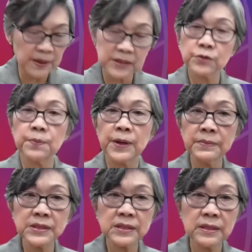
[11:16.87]
and
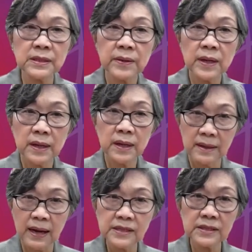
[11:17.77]
supremacy
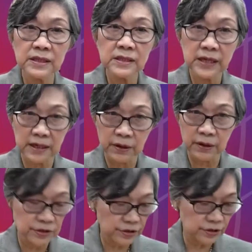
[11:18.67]
lies in
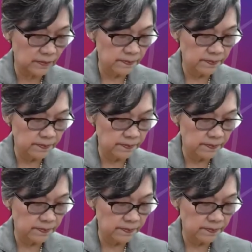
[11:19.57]
technology.